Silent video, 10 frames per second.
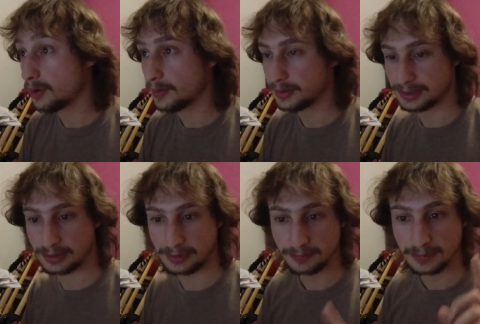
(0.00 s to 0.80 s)
Oh,
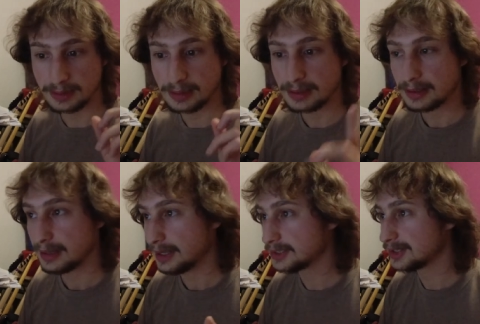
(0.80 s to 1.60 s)
actually,
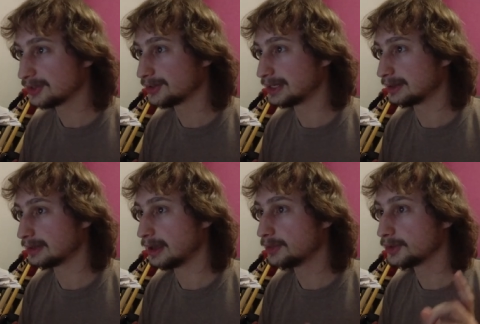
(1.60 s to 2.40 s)
it's not done yet.